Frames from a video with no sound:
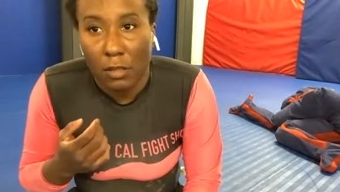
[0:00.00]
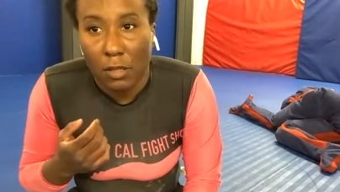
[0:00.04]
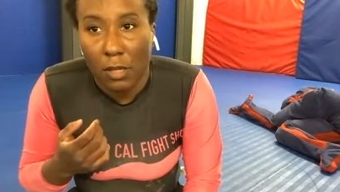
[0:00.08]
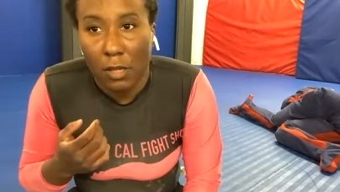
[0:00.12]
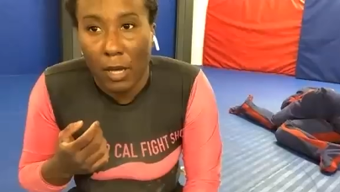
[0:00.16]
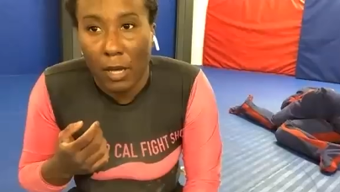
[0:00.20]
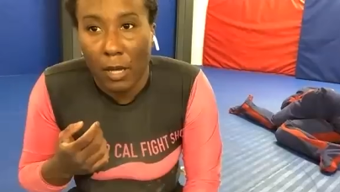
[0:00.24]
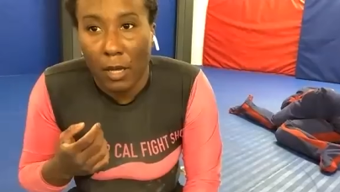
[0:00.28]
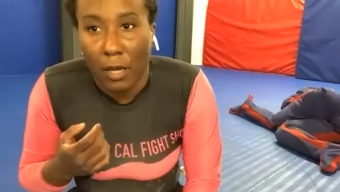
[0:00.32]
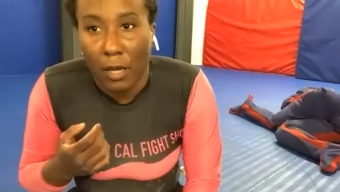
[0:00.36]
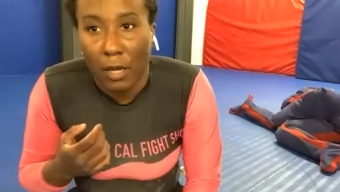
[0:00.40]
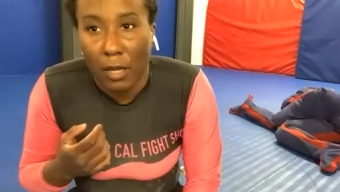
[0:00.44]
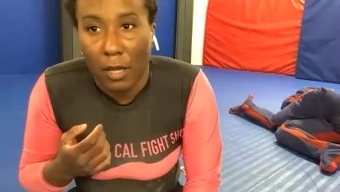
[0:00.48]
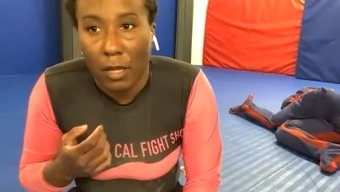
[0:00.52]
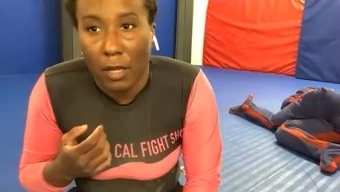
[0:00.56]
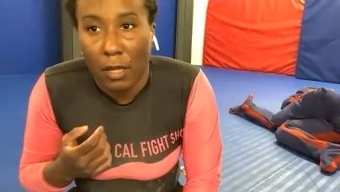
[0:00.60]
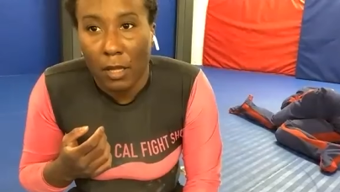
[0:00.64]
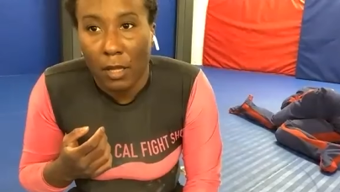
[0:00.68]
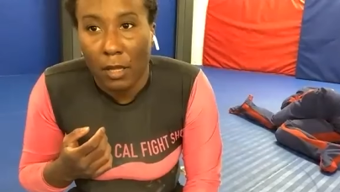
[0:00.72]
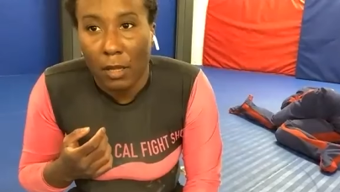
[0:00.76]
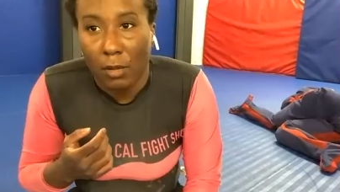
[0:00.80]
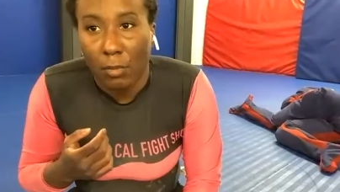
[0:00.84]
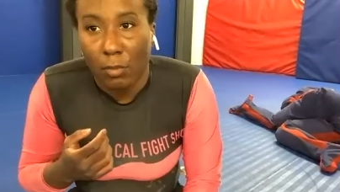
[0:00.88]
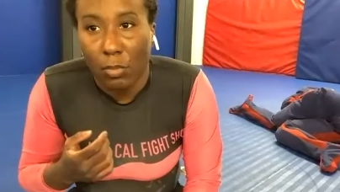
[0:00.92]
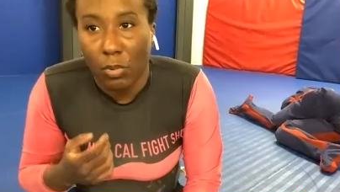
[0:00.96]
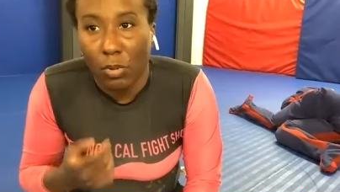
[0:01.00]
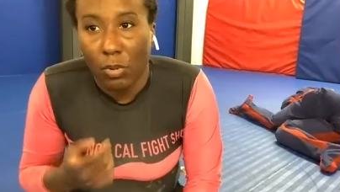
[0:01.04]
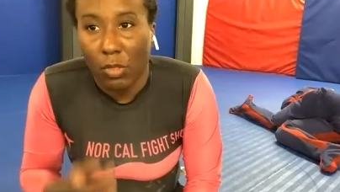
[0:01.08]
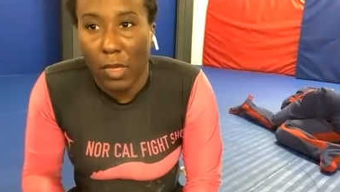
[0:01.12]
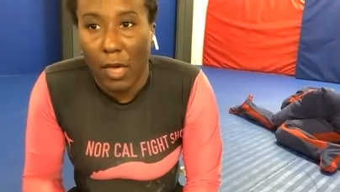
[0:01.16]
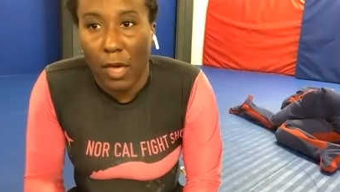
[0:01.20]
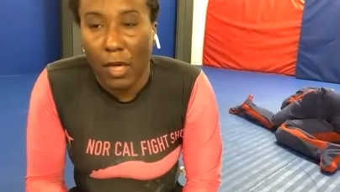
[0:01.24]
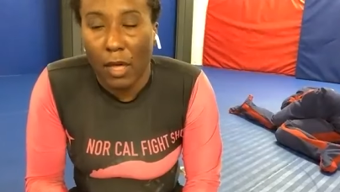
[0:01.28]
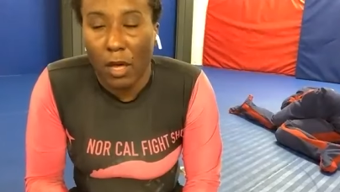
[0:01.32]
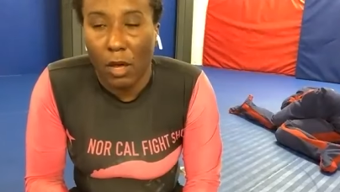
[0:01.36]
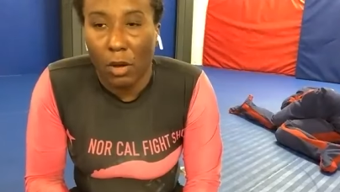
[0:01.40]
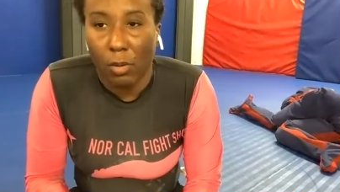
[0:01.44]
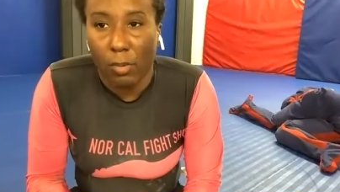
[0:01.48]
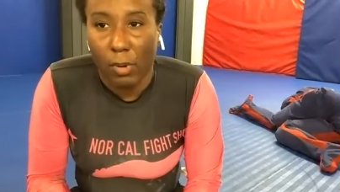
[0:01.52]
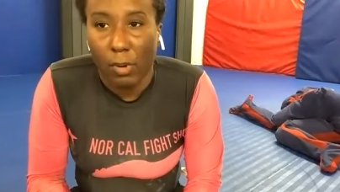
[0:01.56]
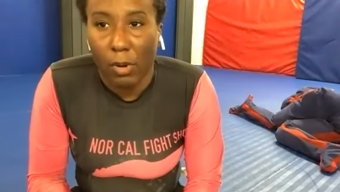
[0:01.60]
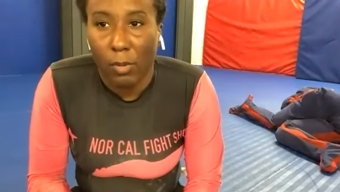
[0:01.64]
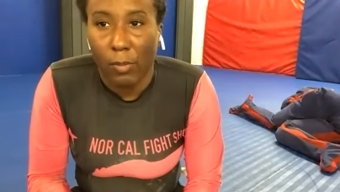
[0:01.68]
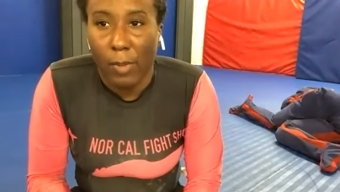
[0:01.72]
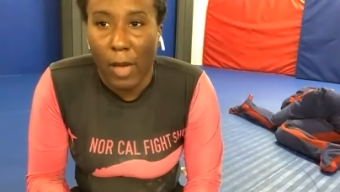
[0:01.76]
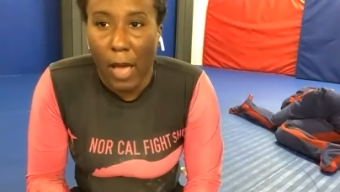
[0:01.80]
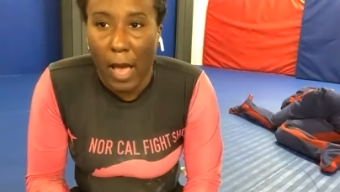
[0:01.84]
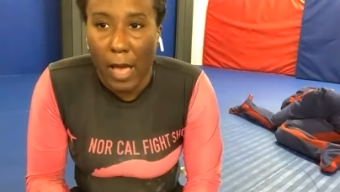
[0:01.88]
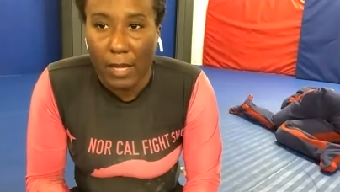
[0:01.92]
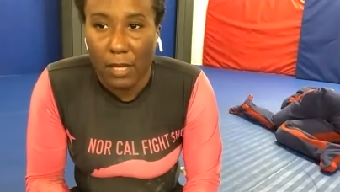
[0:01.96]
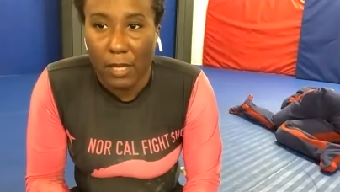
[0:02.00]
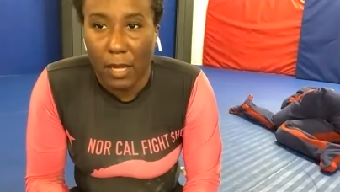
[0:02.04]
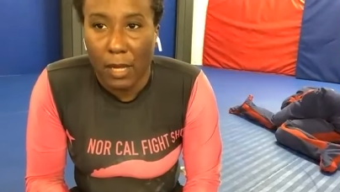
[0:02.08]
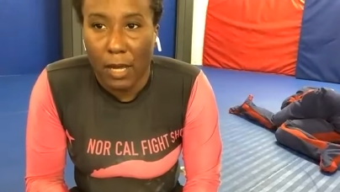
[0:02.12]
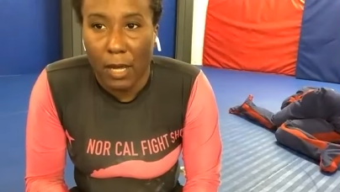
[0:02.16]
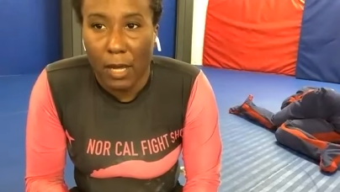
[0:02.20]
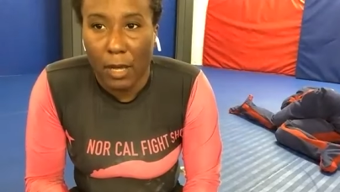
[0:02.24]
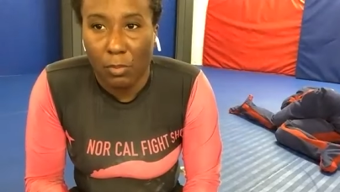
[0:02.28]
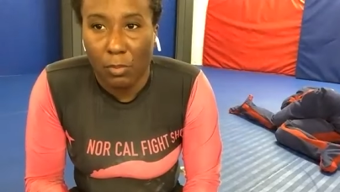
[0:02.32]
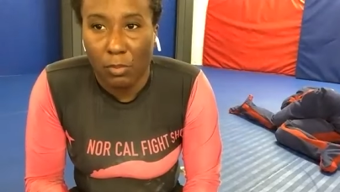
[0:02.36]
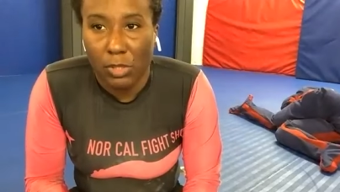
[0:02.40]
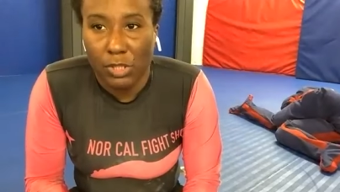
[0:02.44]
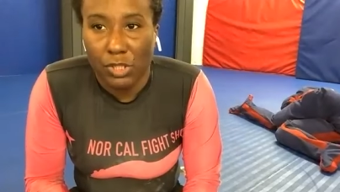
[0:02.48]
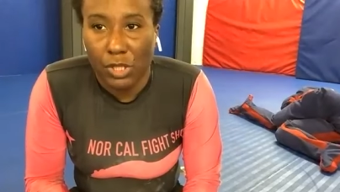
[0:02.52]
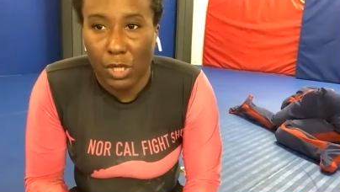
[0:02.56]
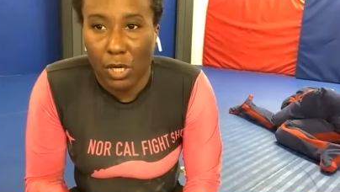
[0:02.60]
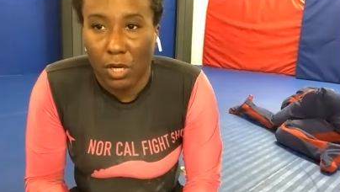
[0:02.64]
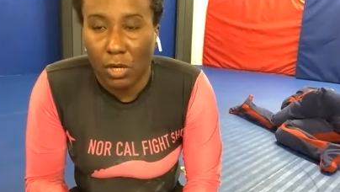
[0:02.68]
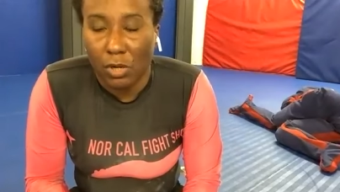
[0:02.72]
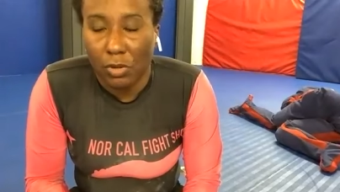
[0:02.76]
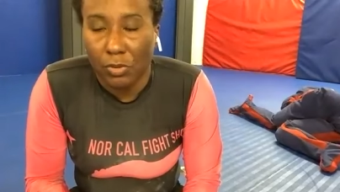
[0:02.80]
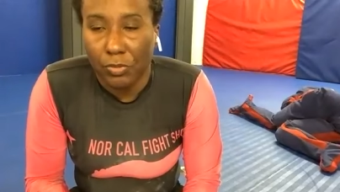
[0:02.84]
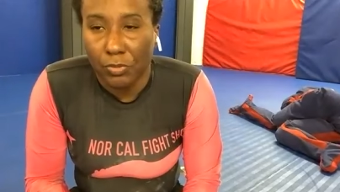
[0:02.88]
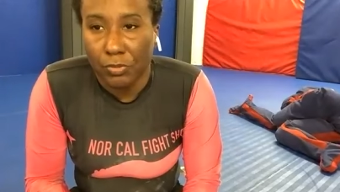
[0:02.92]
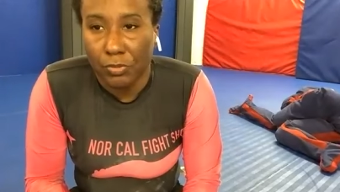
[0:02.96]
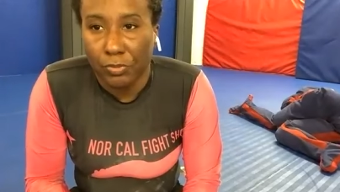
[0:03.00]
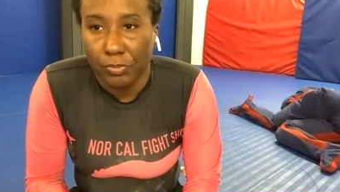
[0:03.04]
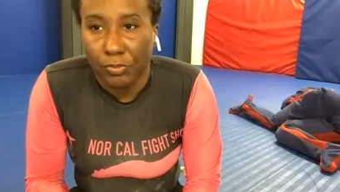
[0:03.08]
Yeah. Pull that elbow back, Michelle.